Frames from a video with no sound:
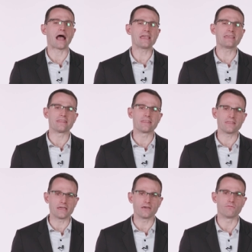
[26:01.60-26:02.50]
I can
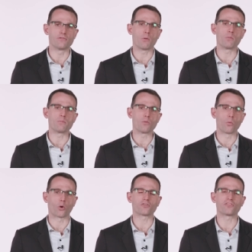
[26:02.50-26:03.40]
think of that would be
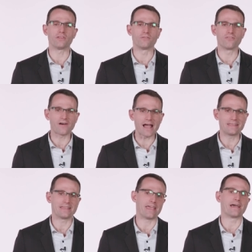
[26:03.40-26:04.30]
worse than
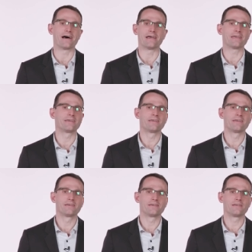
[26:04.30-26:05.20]
fighting AI
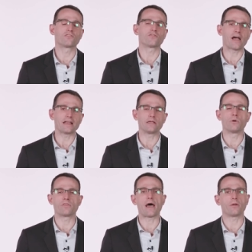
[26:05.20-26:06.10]
is fighting
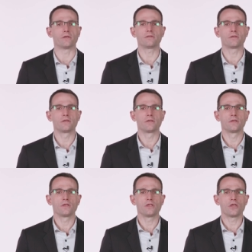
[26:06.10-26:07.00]
without it.
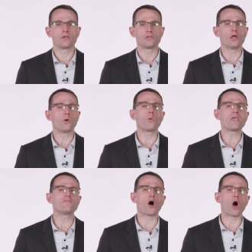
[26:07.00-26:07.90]
You know,
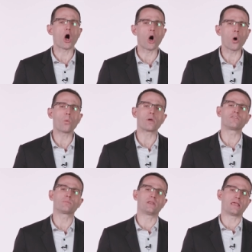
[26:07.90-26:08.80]
we've
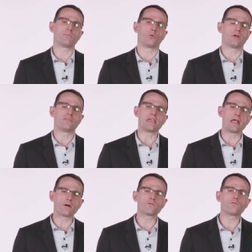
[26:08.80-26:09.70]
always been able in the
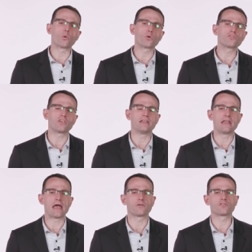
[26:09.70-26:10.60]
Air Force
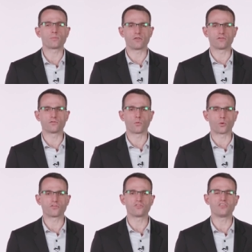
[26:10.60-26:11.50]
and now Space
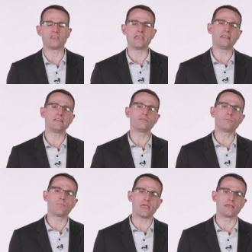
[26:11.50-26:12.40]
Force to end
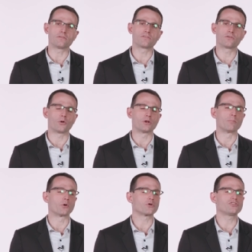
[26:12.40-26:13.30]
debates on
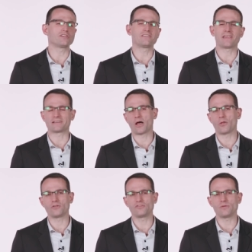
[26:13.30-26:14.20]
emerging
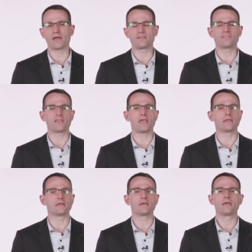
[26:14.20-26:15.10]
technology by
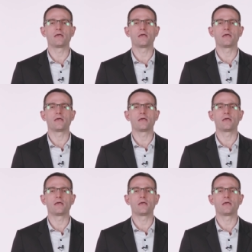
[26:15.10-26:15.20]
saying,